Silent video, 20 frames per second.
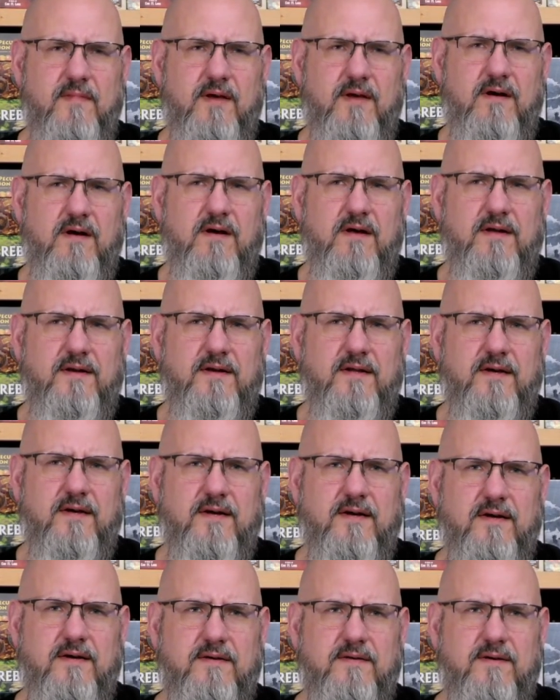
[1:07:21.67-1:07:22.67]

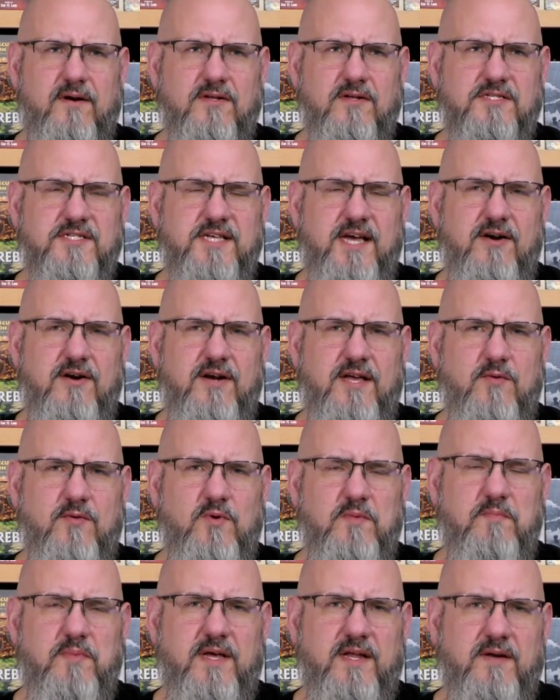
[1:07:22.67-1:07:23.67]
on Saturday, and
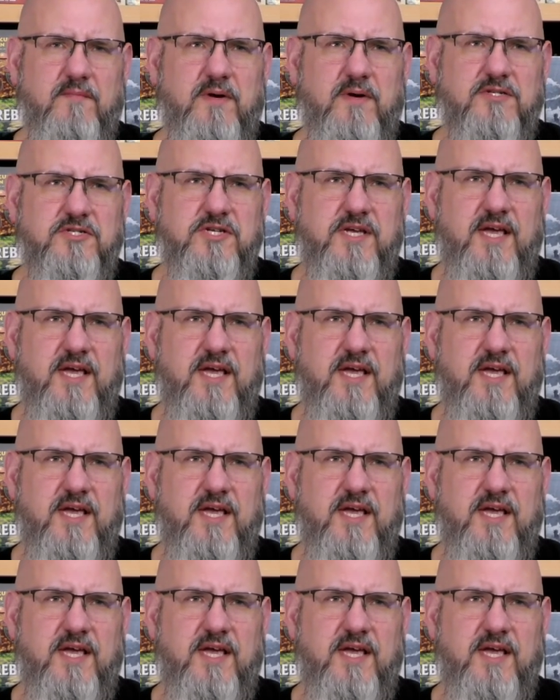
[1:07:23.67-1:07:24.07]
we played a bunch